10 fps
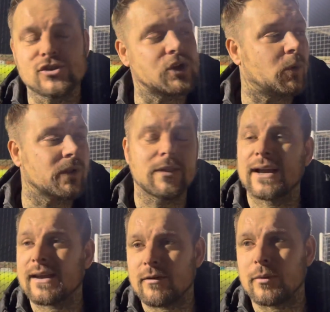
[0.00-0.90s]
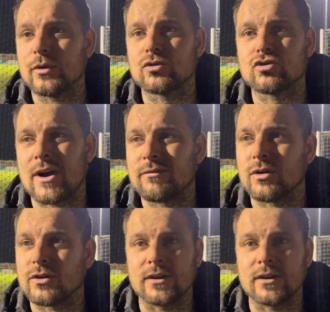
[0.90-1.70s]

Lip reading: so I want to thank everybody who's travelled,